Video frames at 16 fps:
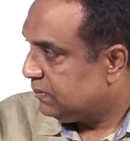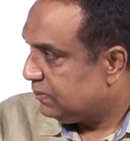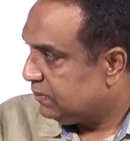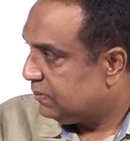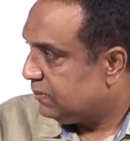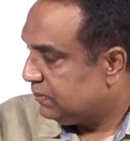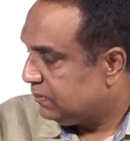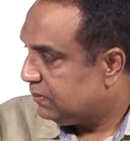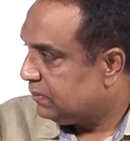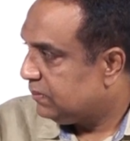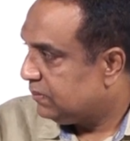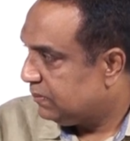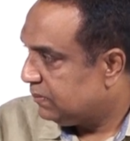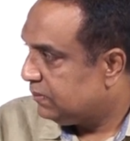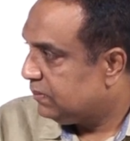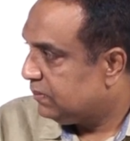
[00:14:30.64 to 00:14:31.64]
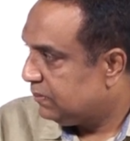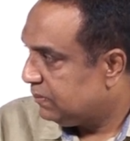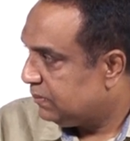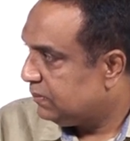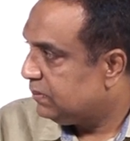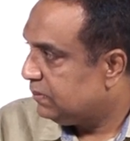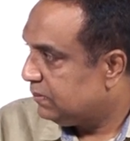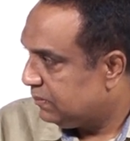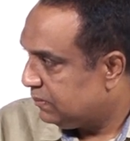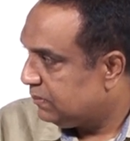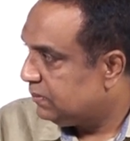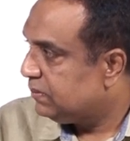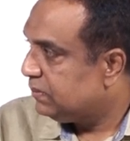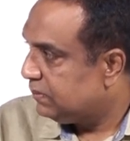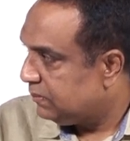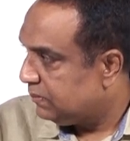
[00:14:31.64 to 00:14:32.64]

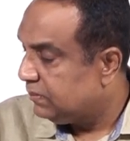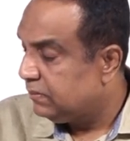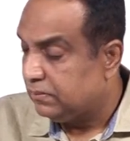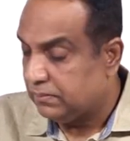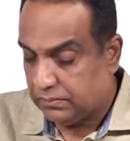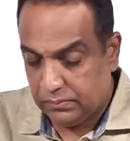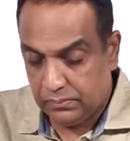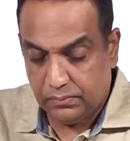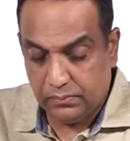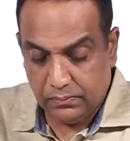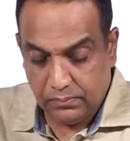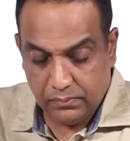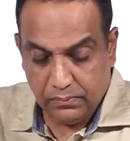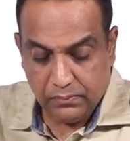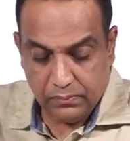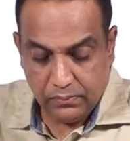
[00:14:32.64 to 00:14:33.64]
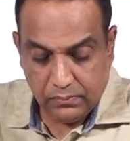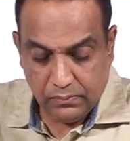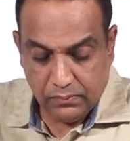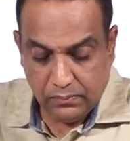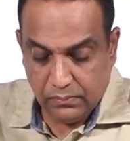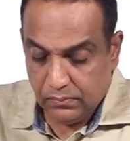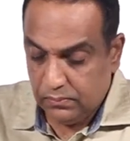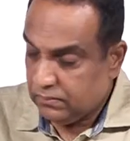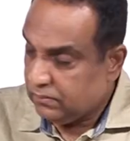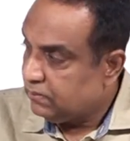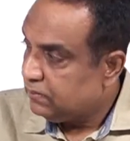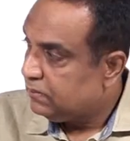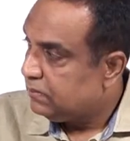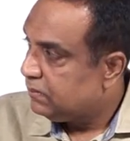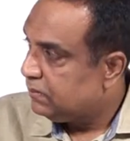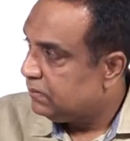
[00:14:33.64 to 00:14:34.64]

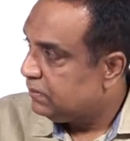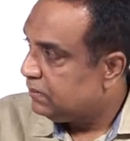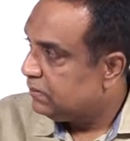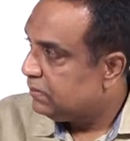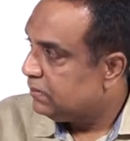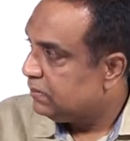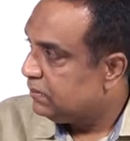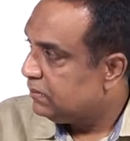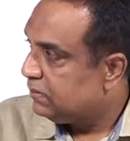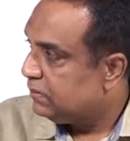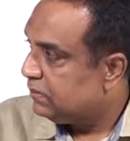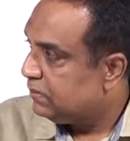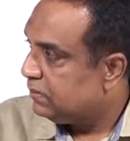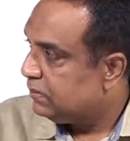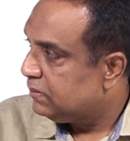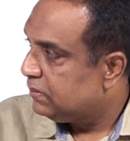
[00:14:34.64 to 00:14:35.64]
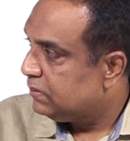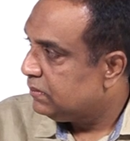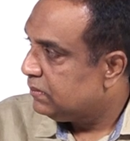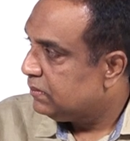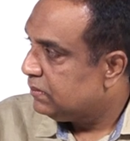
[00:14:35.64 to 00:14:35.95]
[no speech]